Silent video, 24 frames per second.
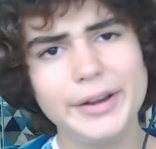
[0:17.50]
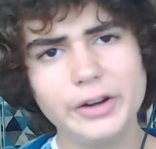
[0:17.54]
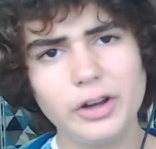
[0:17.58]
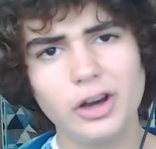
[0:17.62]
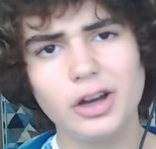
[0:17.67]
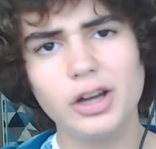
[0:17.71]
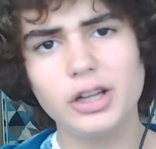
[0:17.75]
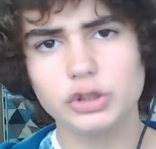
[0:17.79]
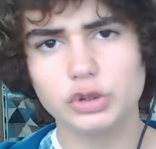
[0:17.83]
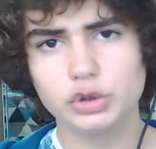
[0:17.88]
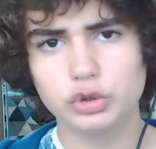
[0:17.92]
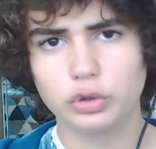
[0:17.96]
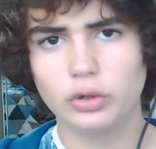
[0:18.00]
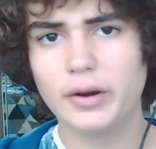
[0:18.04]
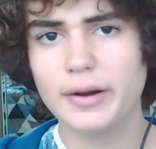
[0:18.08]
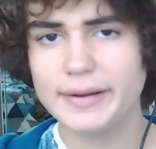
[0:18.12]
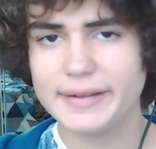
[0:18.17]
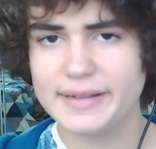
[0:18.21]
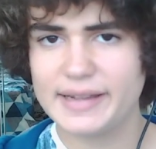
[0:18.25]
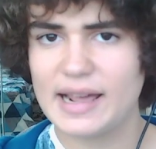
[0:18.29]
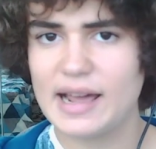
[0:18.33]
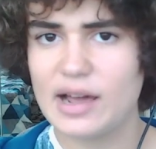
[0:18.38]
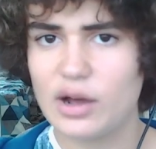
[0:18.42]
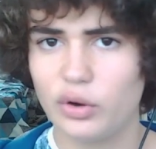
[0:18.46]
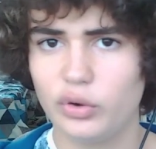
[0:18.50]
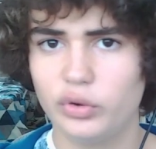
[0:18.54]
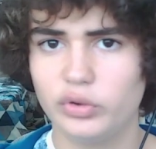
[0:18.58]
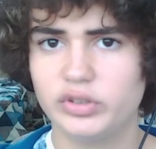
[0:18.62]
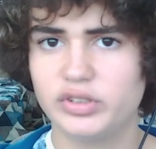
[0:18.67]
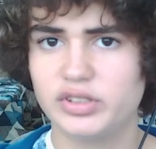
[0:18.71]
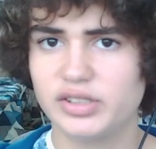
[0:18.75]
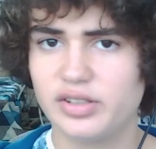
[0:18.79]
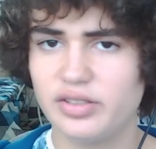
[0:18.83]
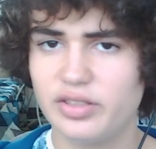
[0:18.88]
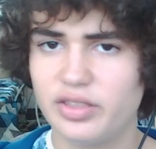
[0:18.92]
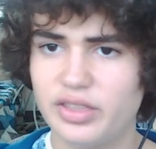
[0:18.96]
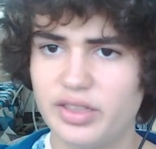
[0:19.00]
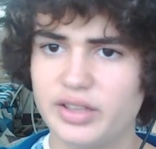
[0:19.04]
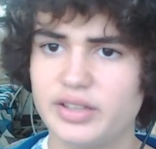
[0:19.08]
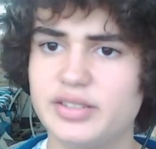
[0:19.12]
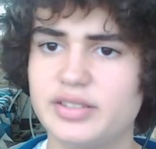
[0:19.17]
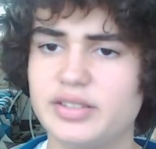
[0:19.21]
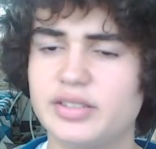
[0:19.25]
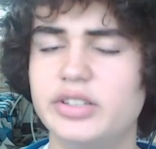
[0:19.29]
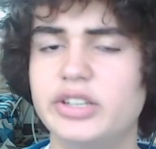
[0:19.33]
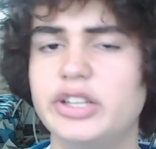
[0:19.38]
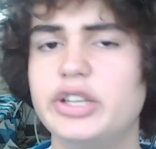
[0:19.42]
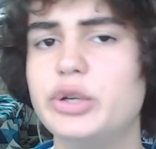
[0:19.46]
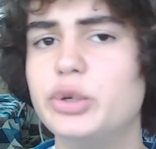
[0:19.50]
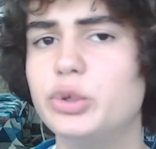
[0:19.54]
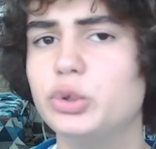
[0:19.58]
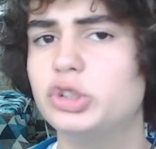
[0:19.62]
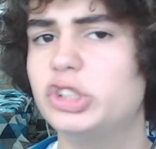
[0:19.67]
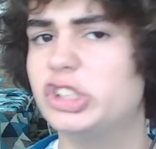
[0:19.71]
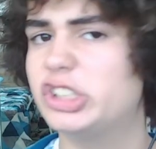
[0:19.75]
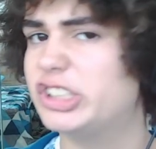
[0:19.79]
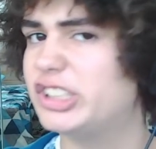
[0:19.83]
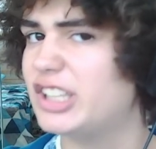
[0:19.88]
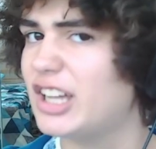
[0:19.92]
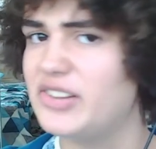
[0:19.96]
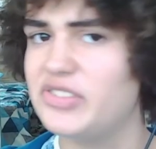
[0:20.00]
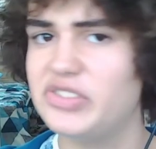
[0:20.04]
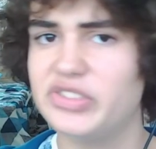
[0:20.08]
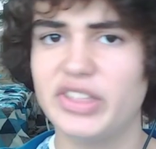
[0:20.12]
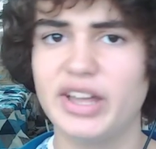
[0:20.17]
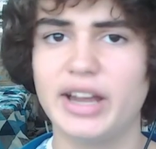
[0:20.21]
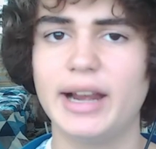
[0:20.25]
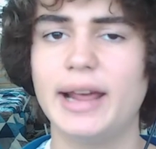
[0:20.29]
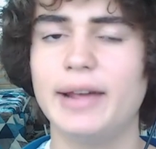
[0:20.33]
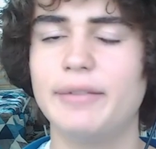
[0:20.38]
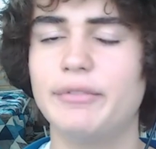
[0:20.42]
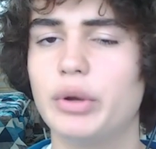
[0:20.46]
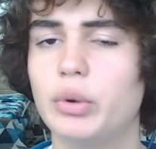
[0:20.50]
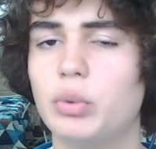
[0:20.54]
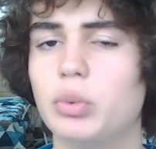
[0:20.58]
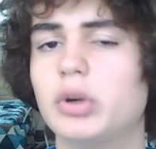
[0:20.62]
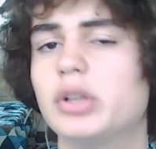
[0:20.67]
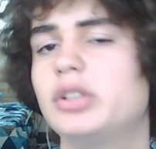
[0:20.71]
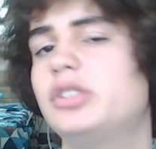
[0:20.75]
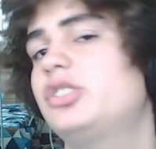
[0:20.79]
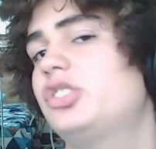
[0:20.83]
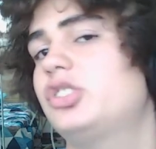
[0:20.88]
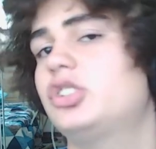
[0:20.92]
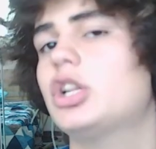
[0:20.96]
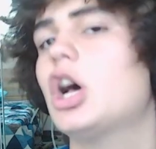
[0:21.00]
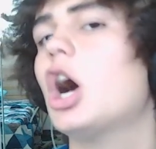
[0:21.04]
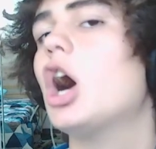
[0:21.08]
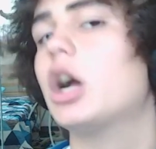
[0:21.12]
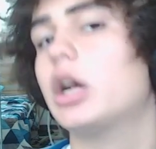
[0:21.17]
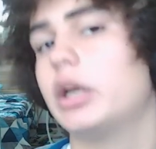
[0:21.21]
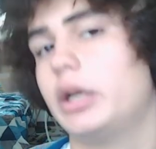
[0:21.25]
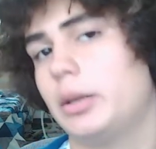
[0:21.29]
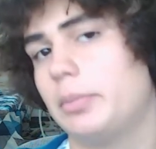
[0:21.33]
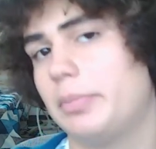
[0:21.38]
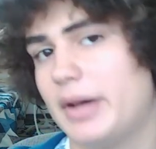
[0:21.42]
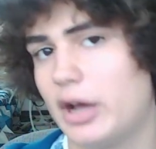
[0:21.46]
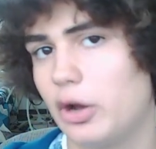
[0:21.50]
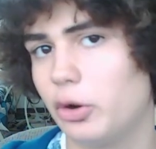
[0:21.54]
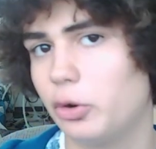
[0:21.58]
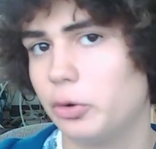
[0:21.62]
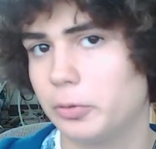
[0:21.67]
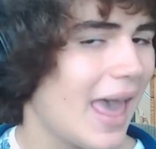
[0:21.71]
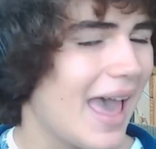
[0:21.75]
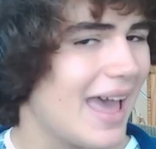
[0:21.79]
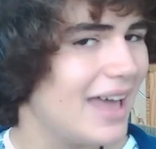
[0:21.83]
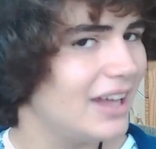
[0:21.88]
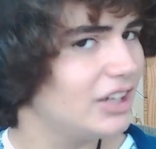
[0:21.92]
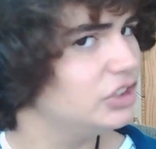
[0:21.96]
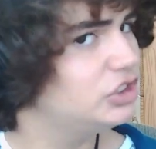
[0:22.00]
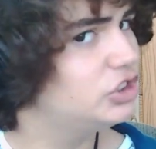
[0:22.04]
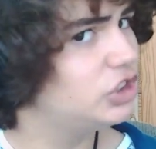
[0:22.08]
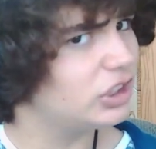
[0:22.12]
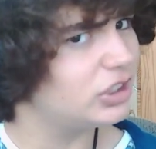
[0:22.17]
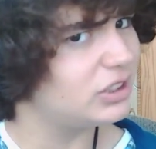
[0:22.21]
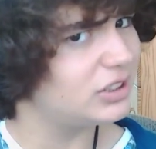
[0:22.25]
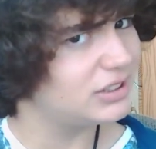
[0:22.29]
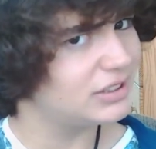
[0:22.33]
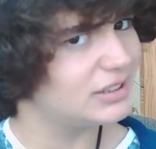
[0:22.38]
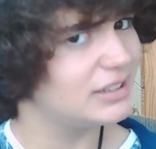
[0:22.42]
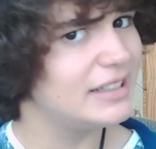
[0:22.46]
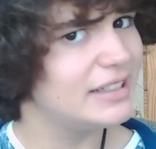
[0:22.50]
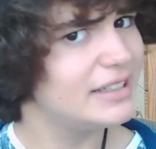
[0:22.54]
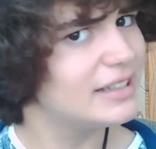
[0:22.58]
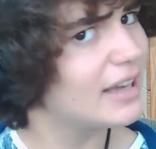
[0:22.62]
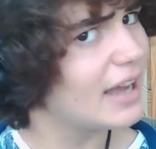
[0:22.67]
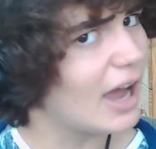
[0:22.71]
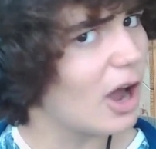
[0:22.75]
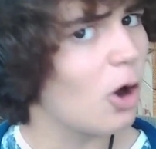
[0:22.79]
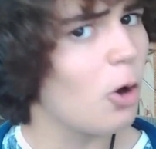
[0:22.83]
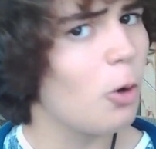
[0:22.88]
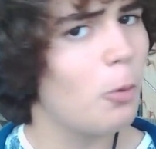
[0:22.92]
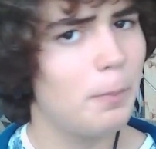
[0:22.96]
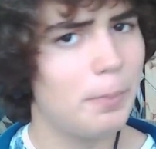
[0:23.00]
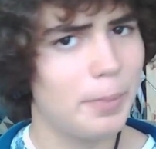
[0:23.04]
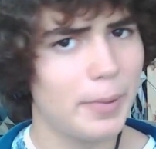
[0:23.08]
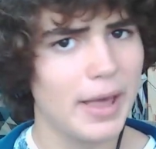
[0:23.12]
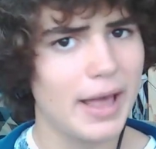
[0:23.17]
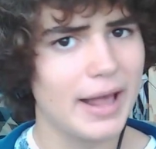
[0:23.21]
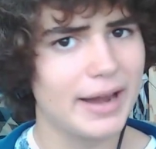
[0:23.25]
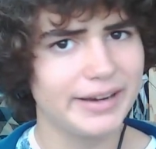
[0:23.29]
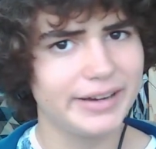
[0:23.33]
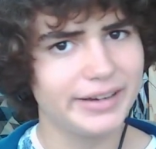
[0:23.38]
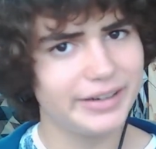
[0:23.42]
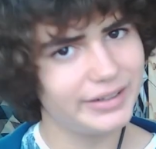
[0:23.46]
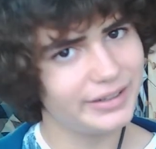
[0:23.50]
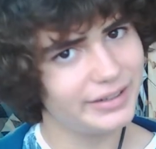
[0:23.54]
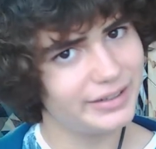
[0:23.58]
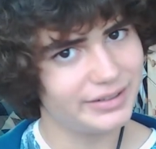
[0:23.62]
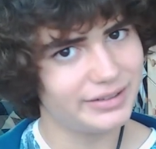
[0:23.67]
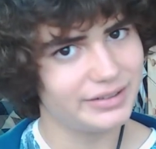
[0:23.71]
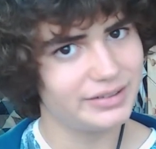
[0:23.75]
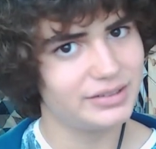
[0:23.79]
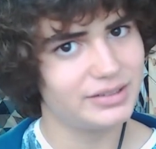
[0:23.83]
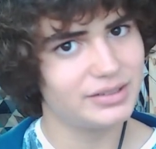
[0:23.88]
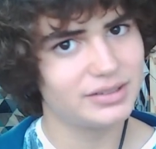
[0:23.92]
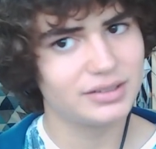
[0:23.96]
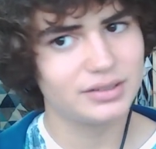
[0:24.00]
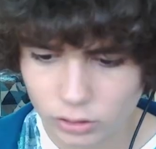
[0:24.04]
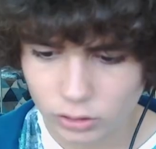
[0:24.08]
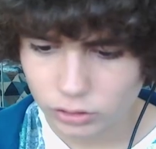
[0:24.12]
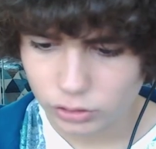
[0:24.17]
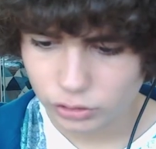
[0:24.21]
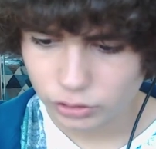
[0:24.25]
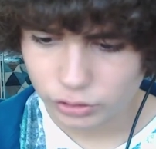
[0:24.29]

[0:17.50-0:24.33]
not try out this new site that everyone's talking about and just see how bad it is.